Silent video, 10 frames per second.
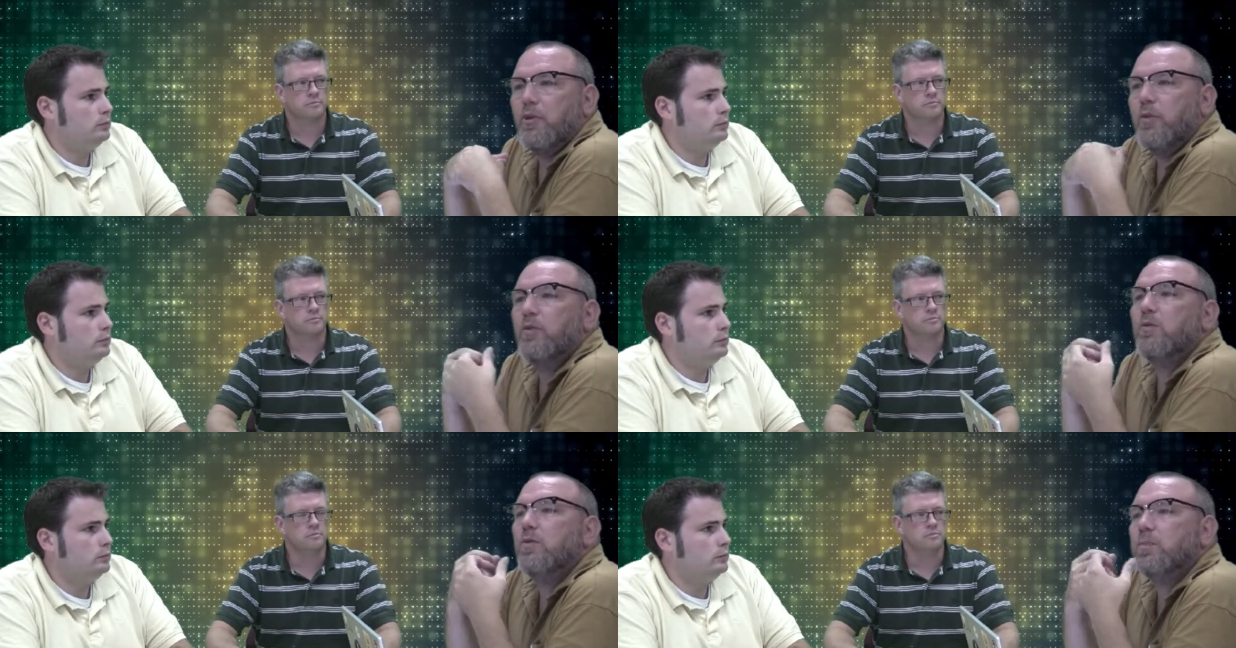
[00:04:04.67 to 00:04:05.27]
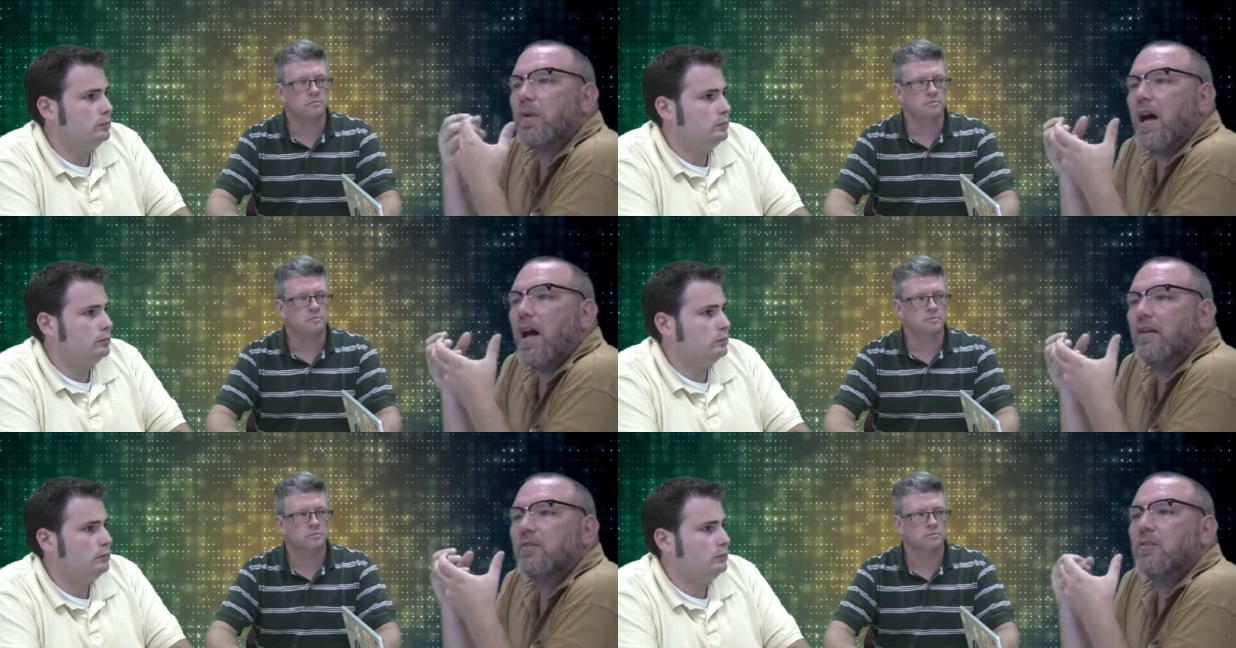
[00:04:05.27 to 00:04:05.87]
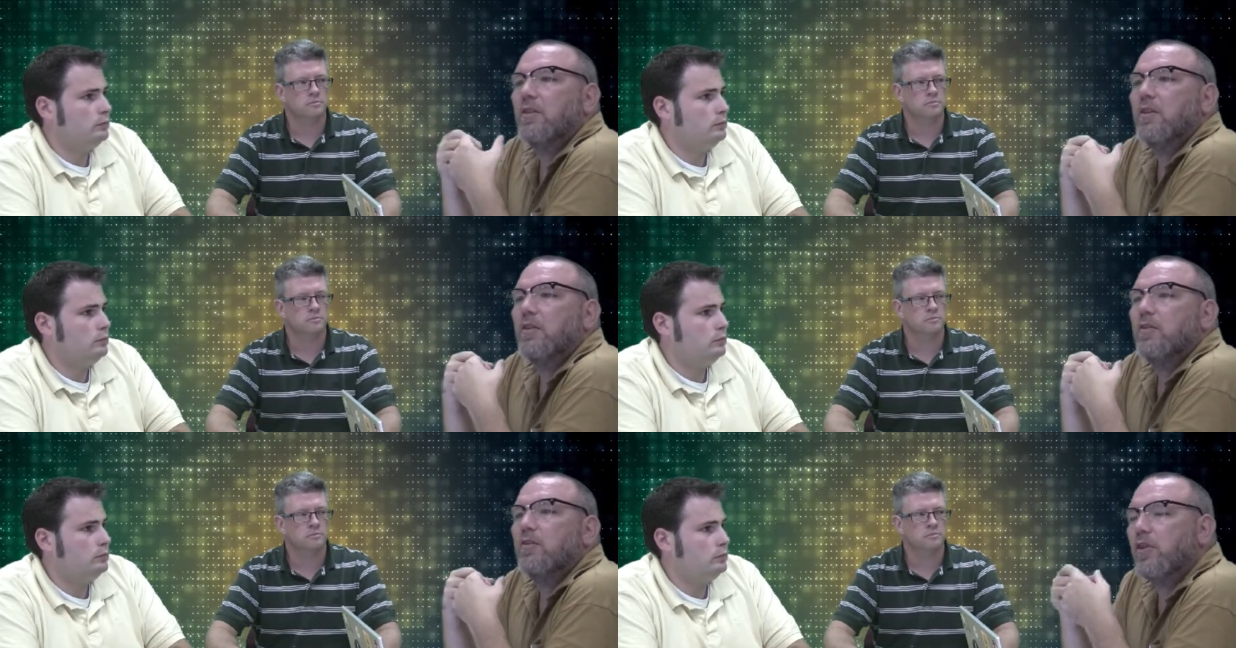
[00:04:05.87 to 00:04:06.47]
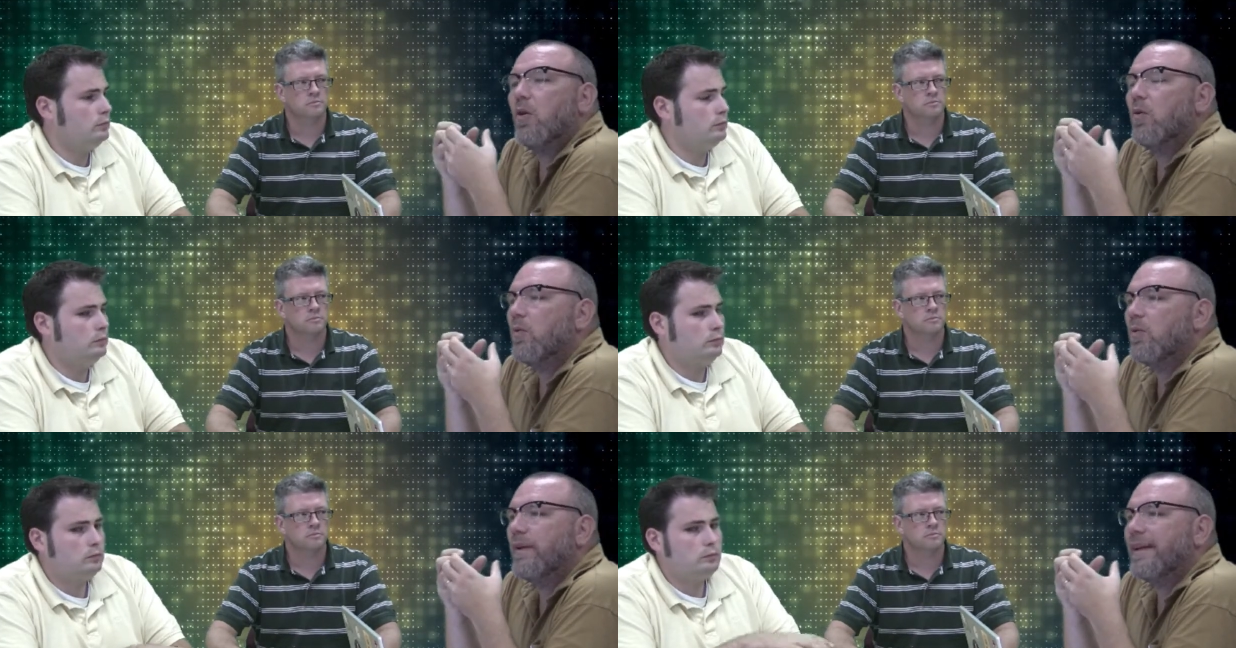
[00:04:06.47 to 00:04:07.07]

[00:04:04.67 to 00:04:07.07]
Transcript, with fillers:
Speaker 1: use blogs so